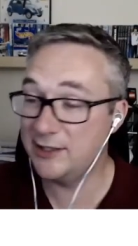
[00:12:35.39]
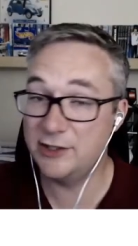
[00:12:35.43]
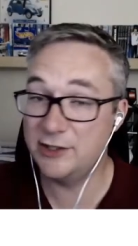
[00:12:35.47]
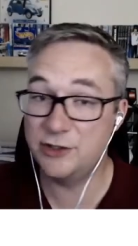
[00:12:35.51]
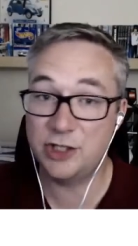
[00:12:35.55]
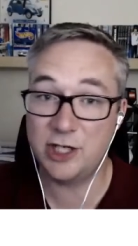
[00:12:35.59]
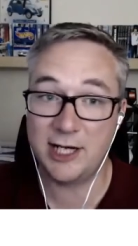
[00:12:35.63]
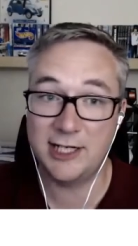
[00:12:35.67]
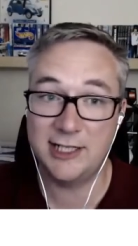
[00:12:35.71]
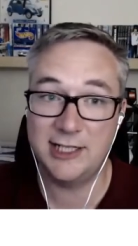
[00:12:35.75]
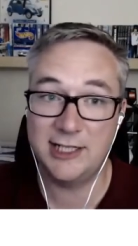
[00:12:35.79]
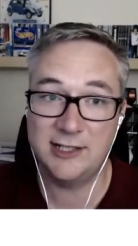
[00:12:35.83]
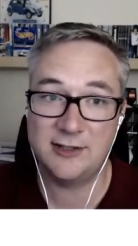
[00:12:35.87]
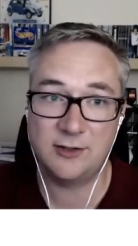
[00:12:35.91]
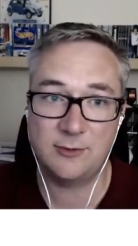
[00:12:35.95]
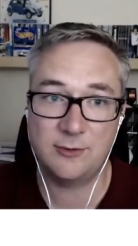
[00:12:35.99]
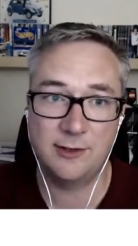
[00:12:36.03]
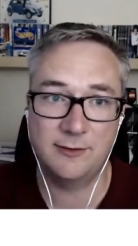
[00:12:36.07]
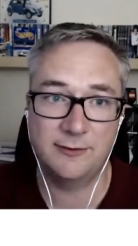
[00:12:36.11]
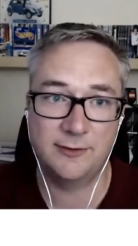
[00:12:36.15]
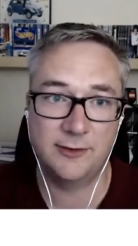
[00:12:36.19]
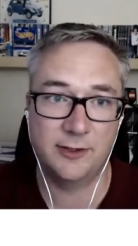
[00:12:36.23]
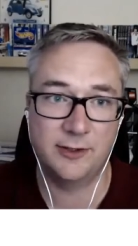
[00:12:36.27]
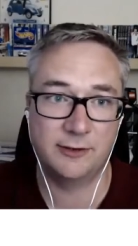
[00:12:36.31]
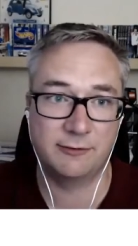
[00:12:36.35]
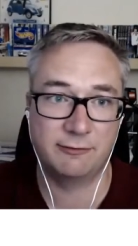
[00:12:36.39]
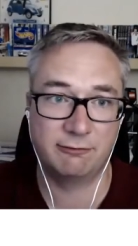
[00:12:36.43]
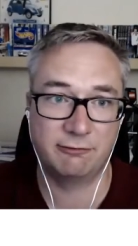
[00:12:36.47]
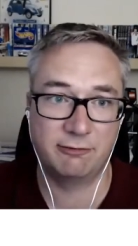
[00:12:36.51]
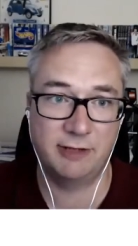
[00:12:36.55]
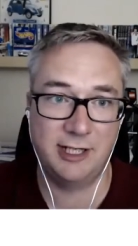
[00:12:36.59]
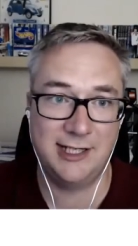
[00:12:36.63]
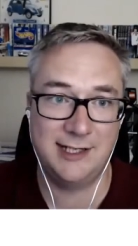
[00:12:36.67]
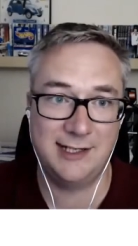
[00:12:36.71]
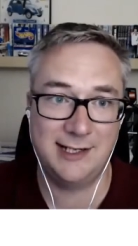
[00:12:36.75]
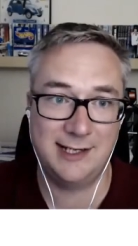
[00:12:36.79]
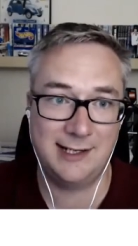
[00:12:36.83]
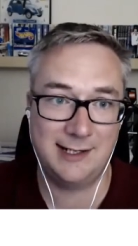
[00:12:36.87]
Chinese equivalent of
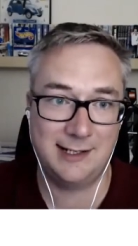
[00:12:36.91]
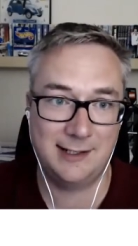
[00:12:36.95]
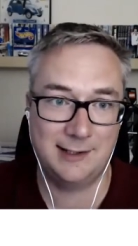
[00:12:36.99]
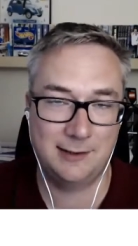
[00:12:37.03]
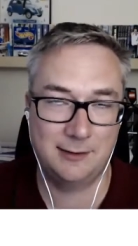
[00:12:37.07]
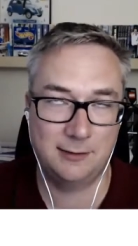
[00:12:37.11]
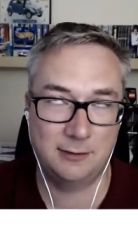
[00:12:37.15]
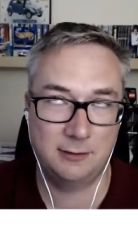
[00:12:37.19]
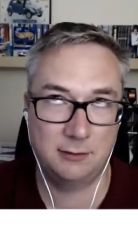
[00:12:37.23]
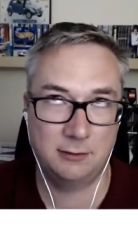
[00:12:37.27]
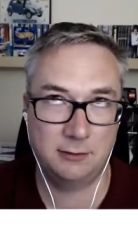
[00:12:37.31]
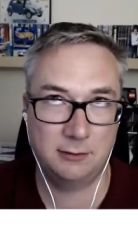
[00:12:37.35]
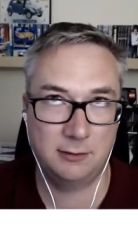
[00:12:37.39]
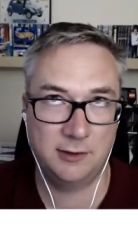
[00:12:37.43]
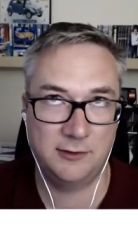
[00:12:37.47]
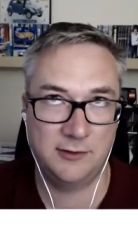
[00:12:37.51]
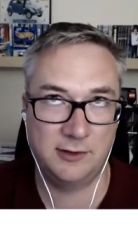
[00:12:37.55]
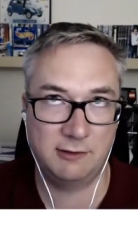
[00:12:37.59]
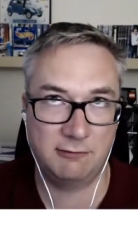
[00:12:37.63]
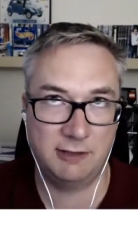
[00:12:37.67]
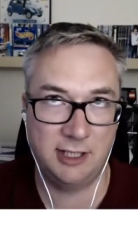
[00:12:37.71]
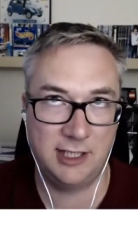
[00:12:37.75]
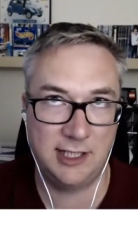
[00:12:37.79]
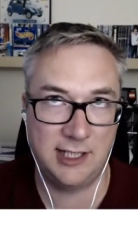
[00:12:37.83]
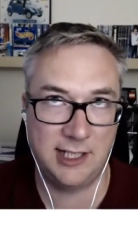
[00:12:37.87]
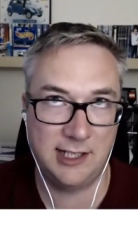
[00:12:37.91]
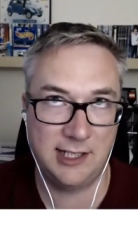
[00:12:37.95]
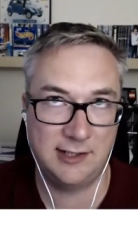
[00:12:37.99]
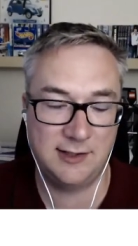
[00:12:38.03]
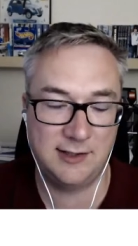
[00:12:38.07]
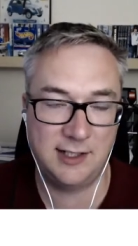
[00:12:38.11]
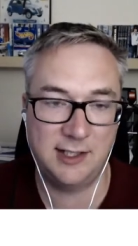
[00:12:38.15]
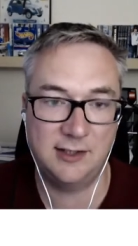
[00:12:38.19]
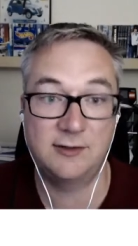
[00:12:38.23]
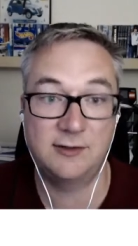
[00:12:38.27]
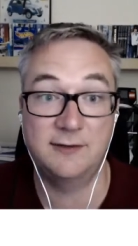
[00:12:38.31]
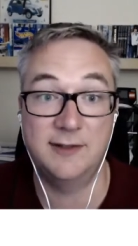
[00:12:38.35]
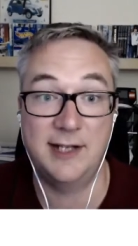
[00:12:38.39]
Reed
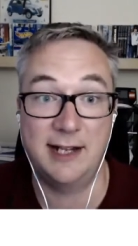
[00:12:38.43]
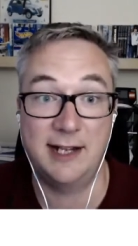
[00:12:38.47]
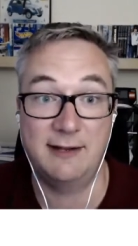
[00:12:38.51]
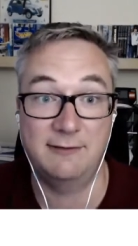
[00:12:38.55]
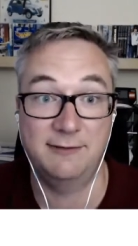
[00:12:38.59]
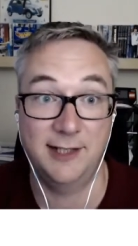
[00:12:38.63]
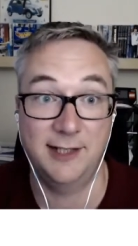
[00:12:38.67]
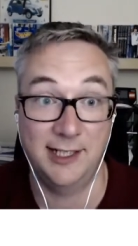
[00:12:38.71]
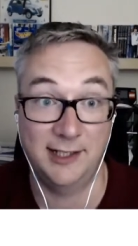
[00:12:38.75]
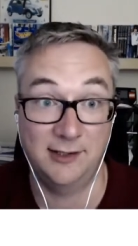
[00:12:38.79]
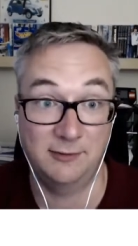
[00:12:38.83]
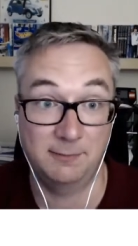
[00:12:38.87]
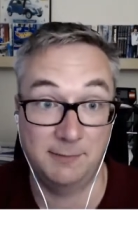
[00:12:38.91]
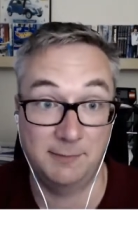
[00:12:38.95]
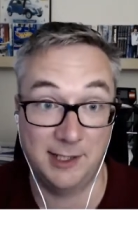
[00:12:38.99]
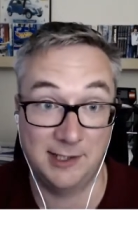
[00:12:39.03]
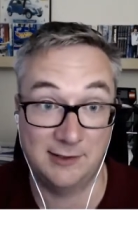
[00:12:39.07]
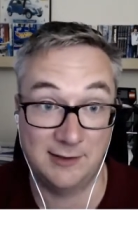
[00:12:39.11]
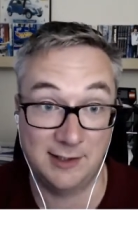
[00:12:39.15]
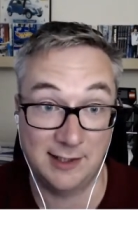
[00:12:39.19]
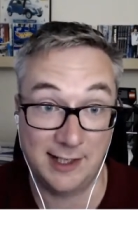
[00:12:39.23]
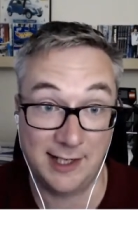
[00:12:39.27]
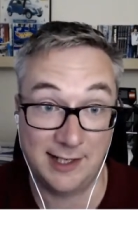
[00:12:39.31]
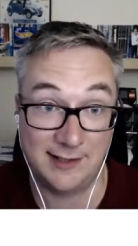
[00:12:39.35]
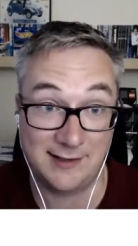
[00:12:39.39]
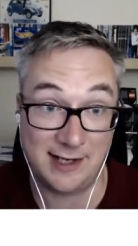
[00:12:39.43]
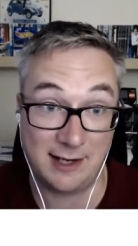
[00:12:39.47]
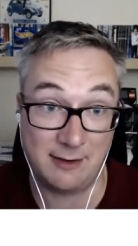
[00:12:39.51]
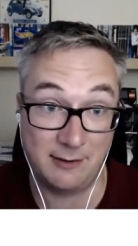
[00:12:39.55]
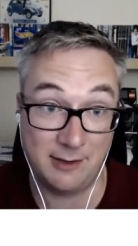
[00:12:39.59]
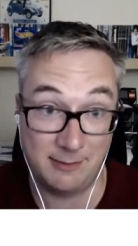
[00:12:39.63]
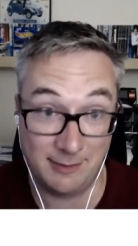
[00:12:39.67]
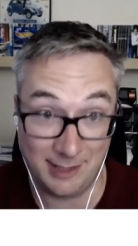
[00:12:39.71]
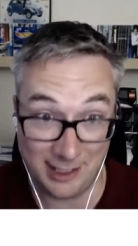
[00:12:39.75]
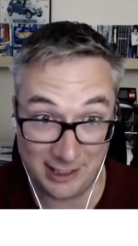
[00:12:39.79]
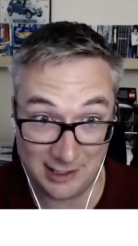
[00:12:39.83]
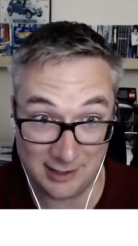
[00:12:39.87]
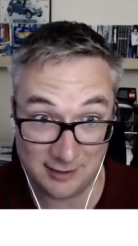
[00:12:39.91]
Hastings of Netflix, basically. That's how he
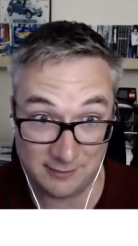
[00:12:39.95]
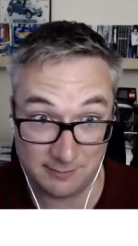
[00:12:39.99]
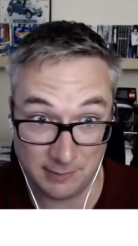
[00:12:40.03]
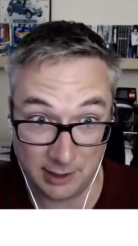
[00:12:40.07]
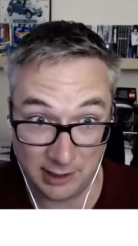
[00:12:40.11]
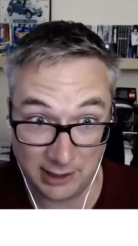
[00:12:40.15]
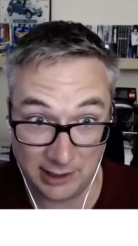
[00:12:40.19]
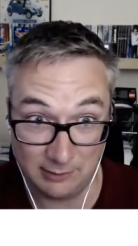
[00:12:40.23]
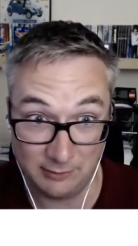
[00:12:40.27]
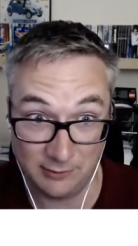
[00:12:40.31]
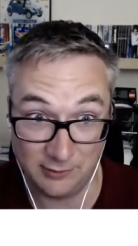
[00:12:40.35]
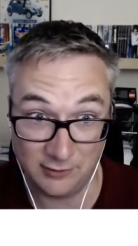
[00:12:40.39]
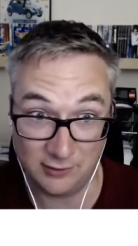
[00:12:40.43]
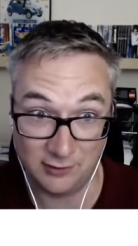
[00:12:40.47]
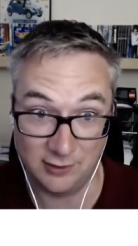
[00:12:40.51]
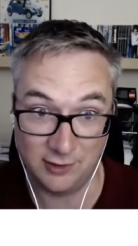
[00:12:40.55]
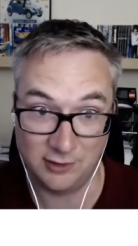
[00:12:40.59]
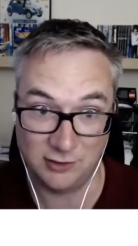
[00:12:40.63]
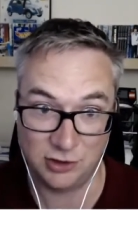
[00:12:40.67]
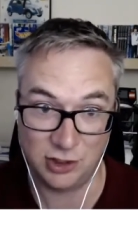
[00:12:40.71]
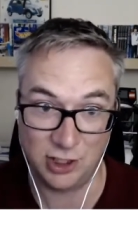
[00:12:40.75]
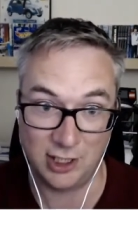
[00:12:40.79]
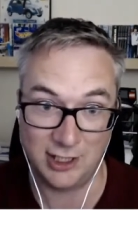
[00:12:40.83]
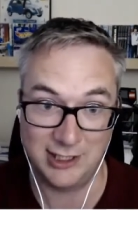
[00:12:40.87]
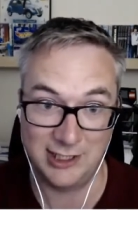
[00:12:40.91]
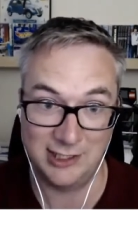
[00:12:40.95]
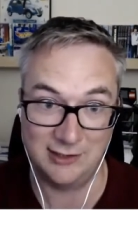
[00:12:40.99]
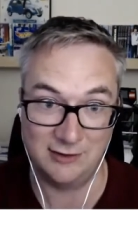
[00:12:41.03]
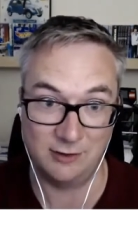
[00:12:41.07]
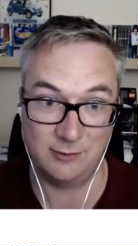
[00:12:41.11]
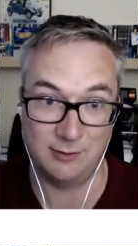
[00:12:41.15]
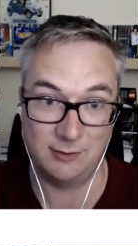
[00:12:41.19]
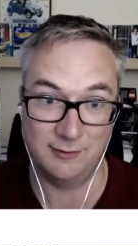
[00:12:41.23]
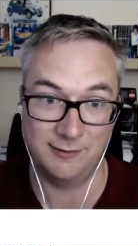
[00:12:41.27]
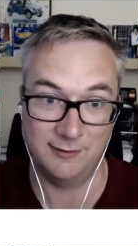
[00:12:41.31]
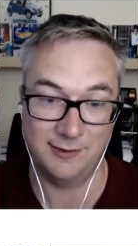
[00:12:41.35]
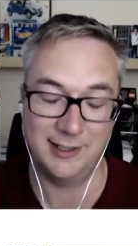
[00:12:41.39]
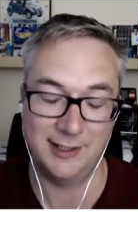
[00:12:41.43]
made his money, was the Chinese
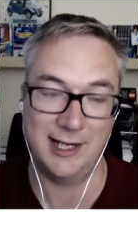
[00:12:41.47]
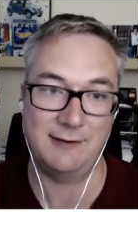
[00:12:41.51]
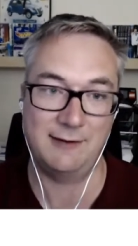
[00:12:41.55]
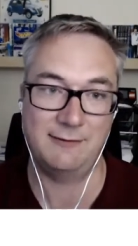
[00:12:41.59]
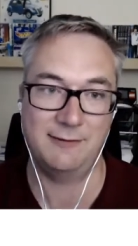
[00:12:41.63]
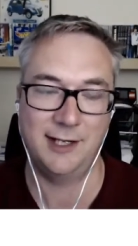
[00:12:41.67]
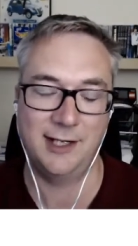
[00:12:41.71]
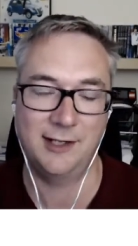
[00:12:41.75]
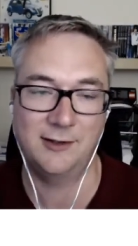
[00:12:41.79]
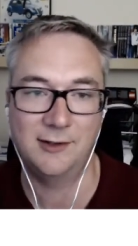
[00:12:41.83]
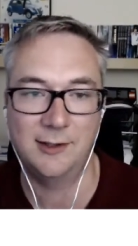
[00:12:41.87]
equivalent of Netflix.